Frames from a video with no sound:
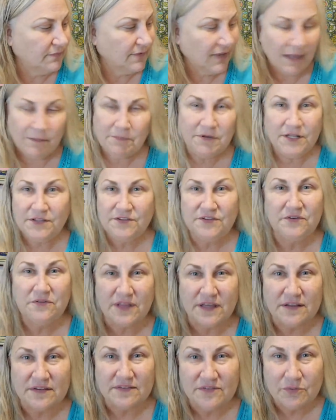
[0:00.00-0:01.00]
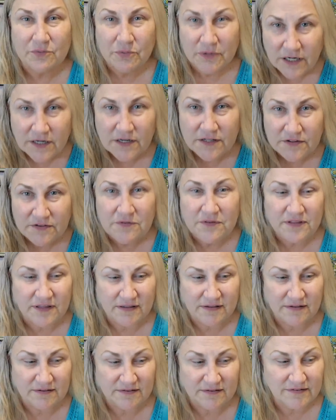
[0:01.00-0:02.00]
i'm going to do this we're going to do
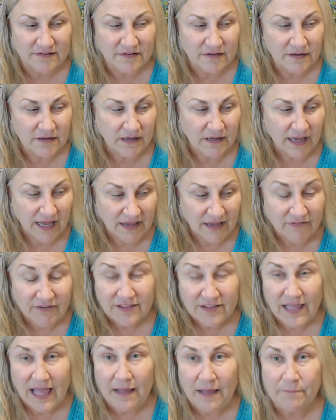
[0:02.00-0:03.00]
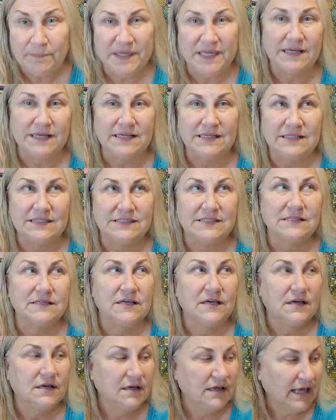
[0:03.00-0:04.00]
this i have a lot because
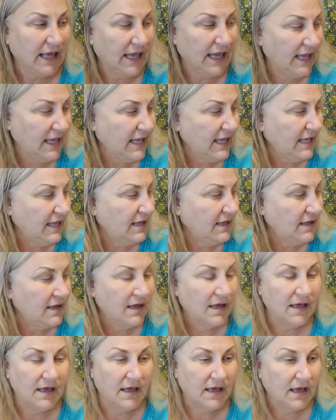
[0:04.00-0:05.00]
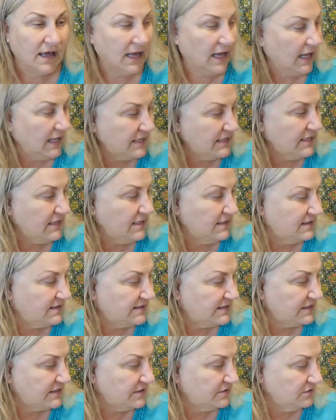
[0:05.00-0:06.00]
a, I need
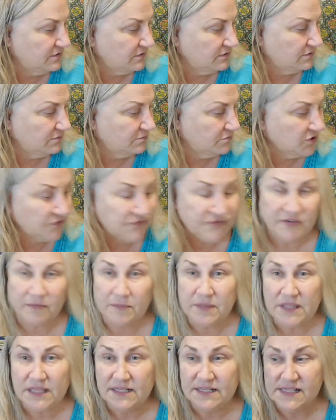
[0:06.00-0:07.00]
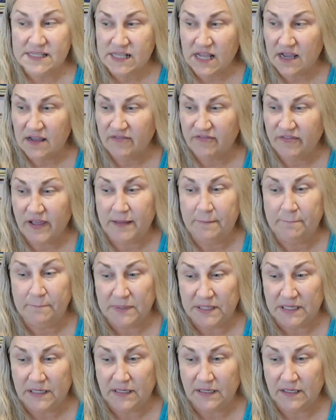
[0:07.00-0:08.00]
to move some of this stuff, and
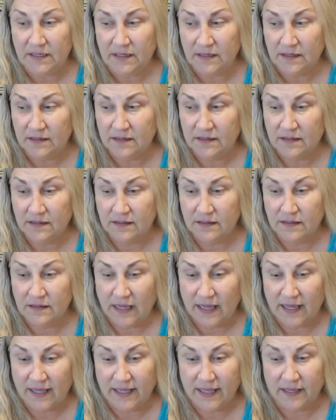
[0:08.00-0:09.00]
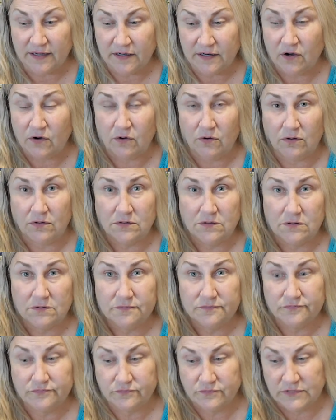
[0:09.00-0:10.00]
B, I got a goal
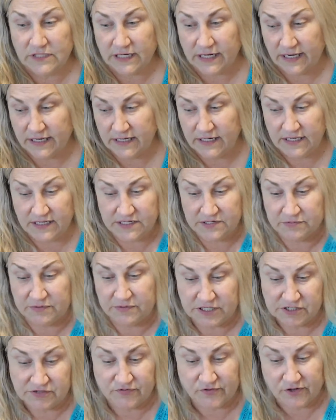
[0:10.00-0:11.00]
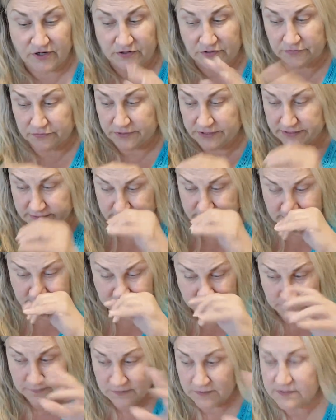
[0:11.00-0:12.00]
that I need to reach for other reasons.
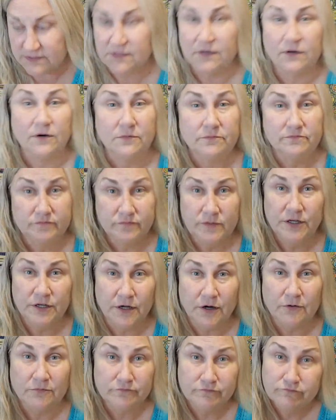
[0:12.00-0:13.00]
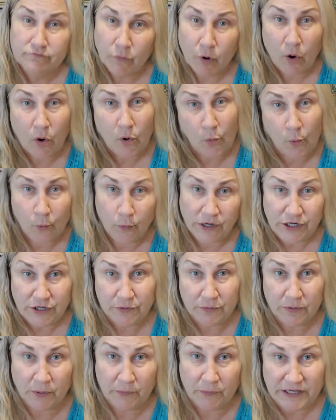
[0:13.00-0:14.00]
So, you know, we do
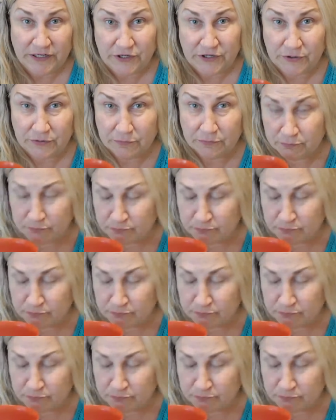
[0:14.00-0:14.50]
what we do.